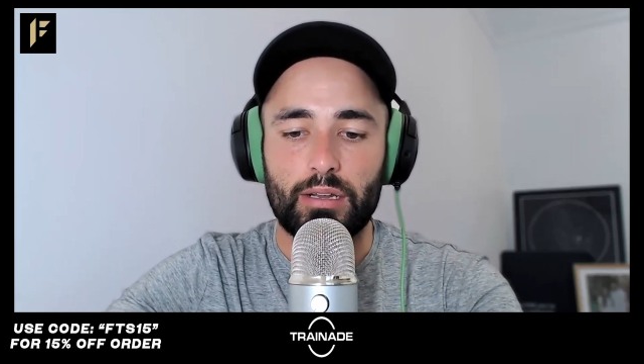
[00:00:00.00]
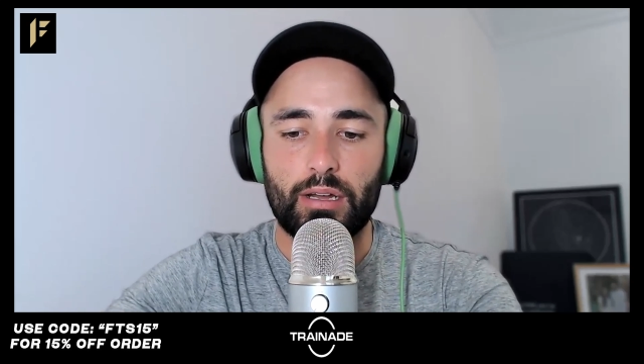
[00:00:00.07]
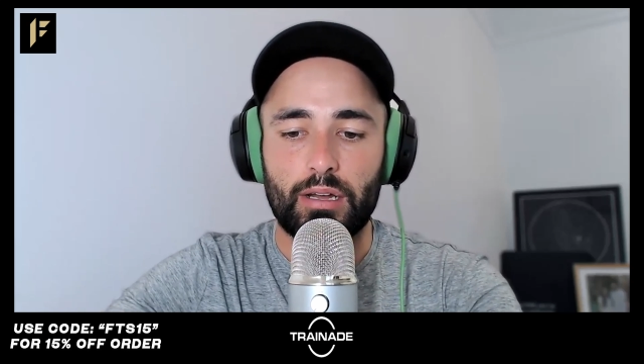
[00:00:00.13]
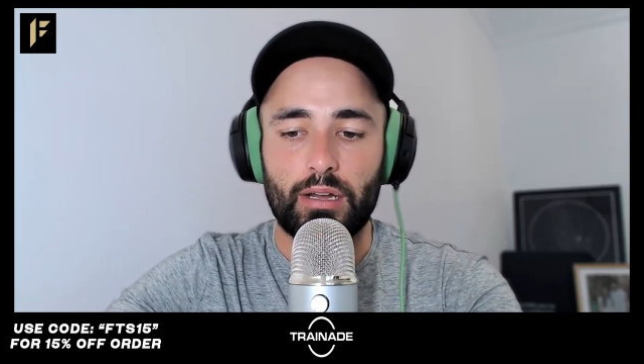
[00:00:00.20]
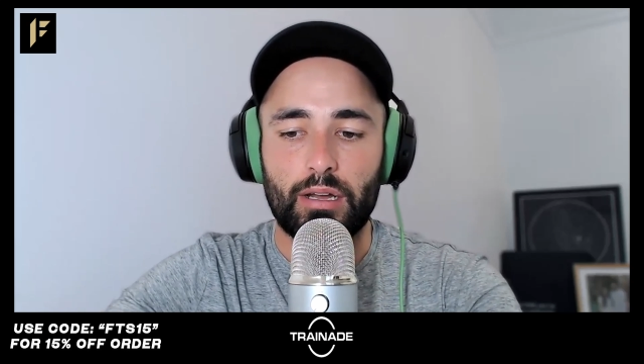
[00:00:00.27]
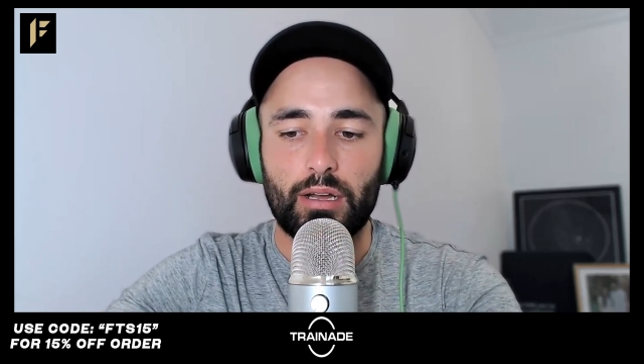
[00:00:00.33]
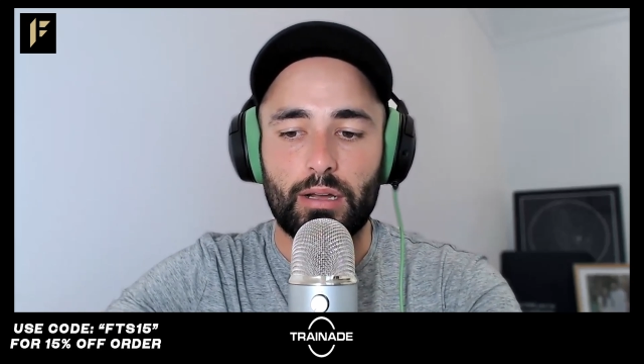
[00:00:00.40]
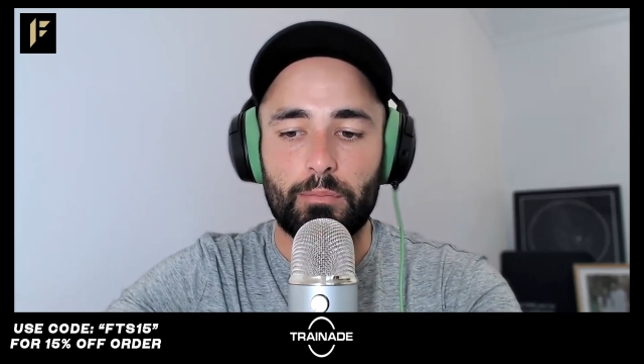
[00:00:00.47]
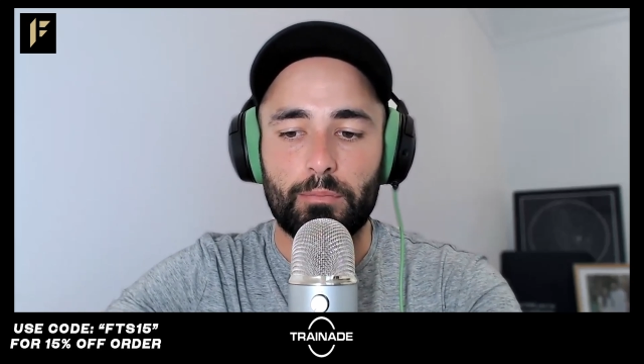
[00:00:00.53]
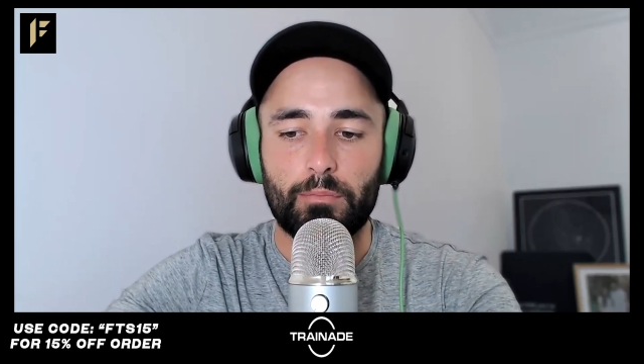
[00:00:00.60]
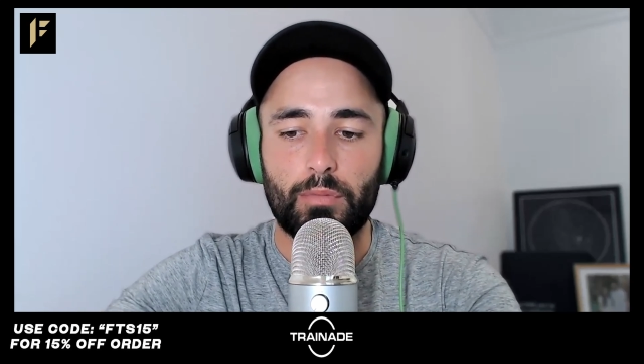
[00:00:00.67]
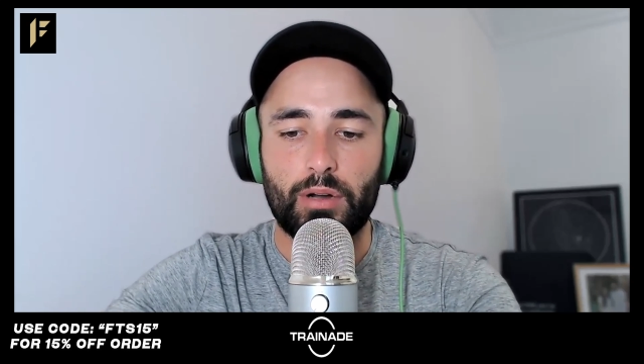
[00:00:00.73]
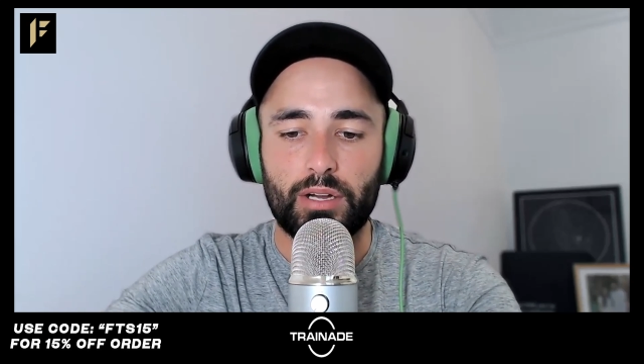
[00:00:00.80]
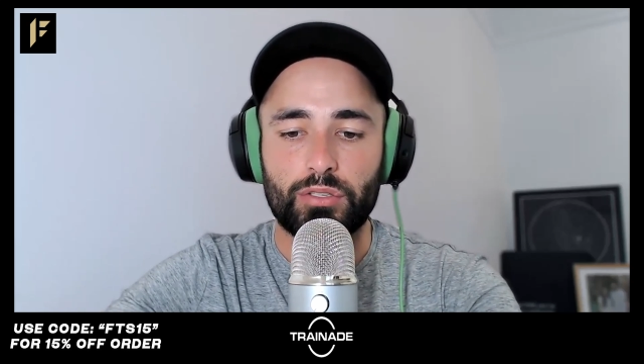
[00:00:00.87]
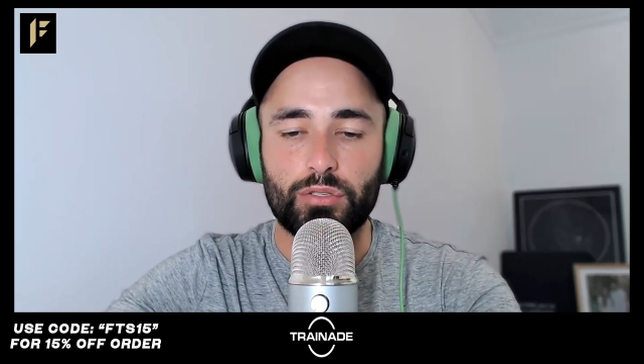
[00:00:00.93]

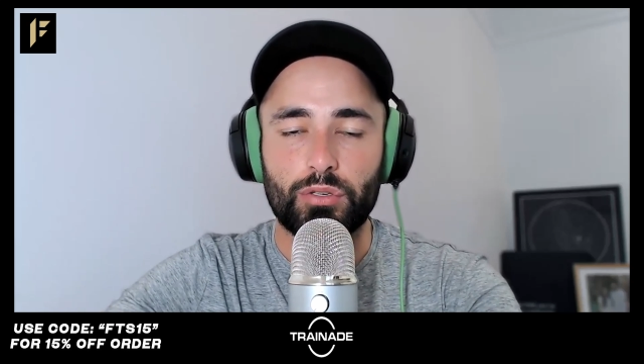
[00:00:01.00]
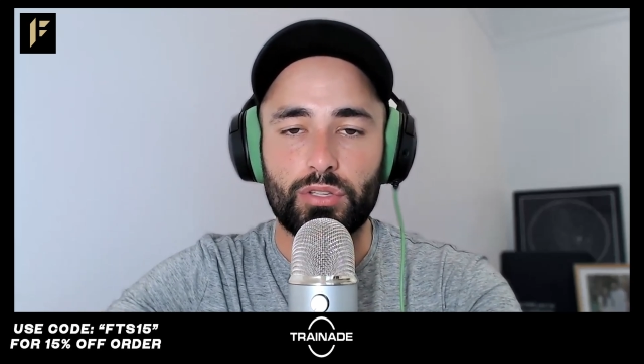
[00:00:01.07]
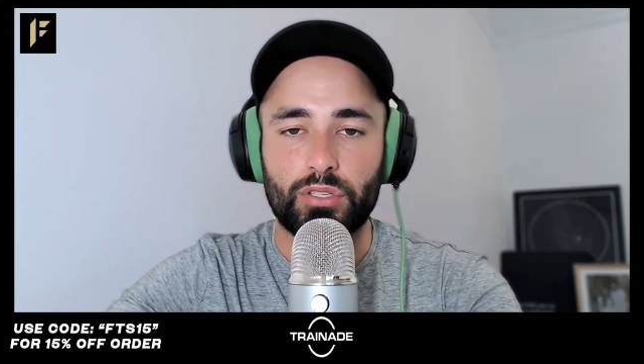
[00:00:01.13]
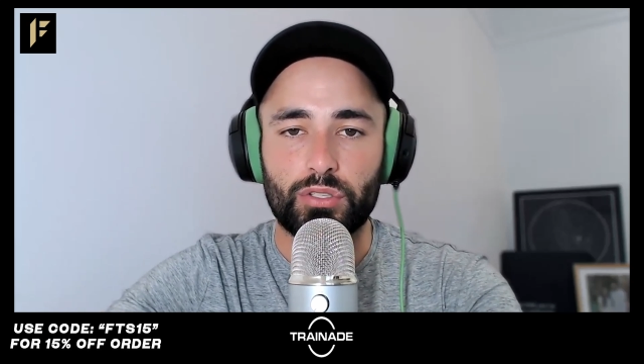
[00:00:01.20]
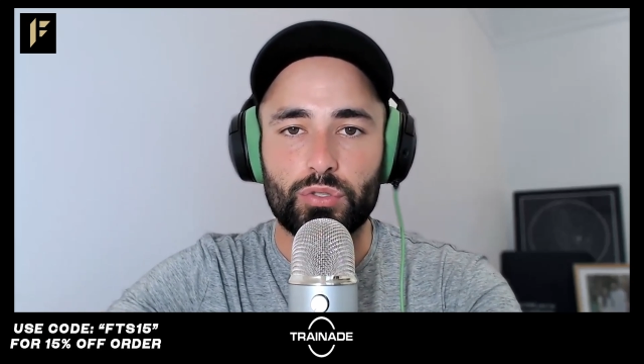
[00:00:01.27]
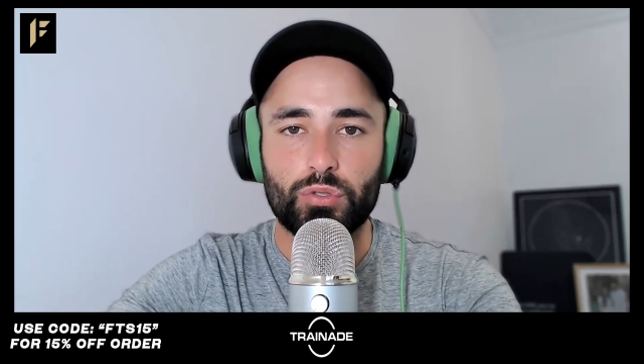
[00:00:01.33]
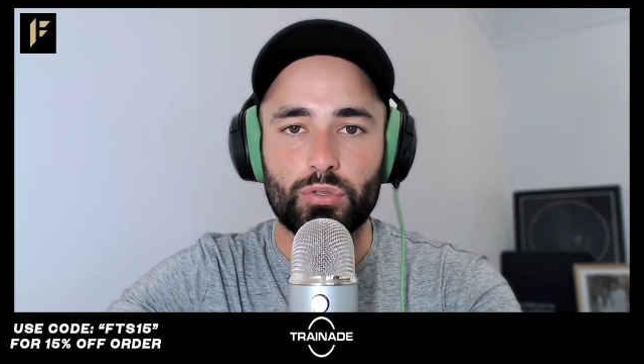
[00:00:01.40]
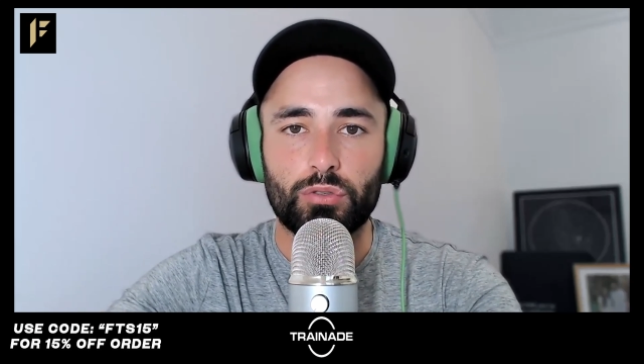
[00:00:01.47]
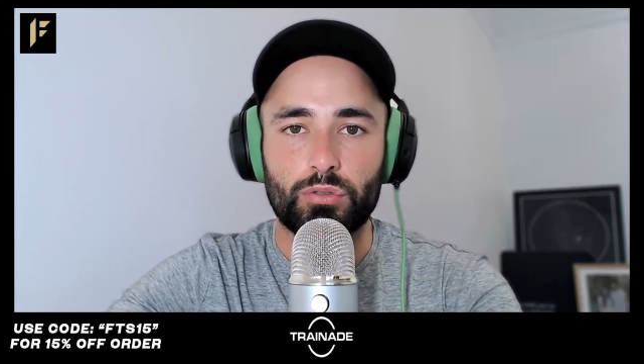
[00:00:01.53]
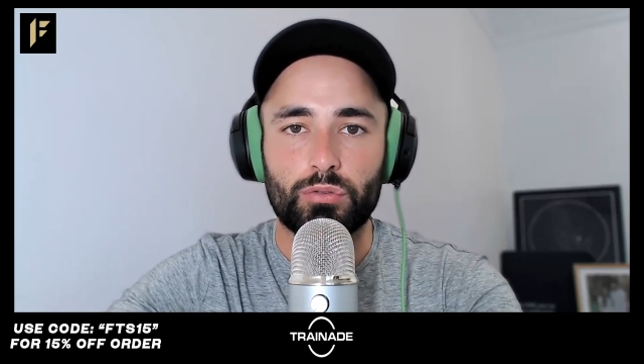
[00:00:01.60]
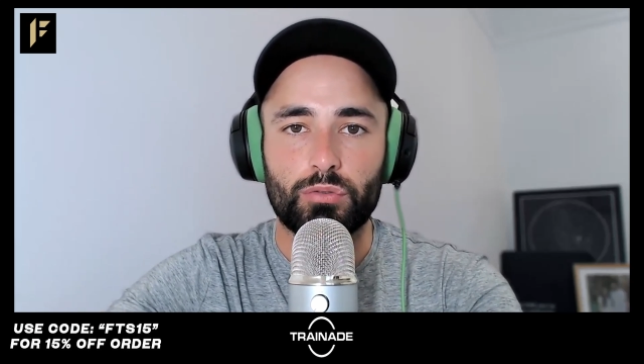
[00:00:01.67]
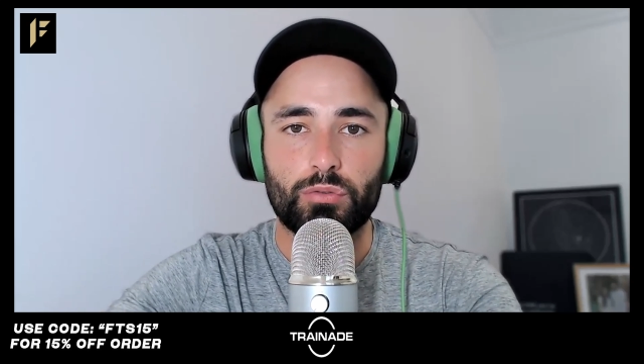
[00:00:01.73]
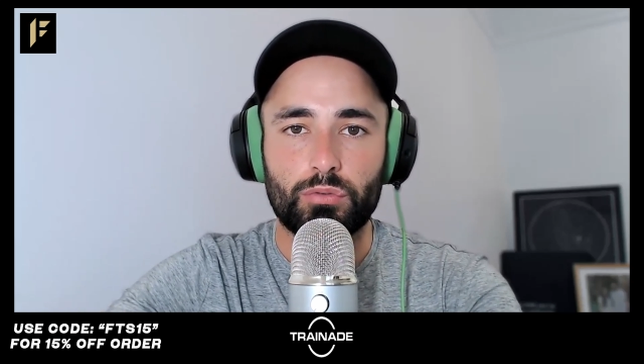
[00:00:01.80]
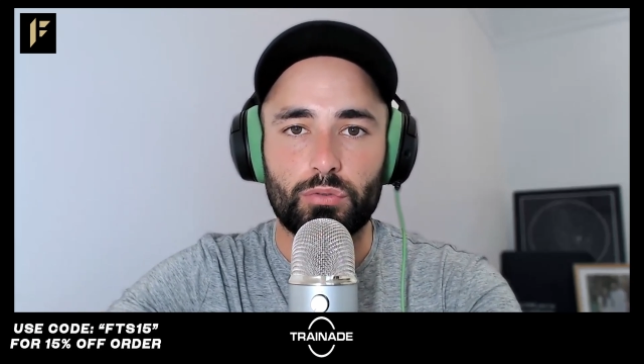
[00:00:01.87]
I do think Sean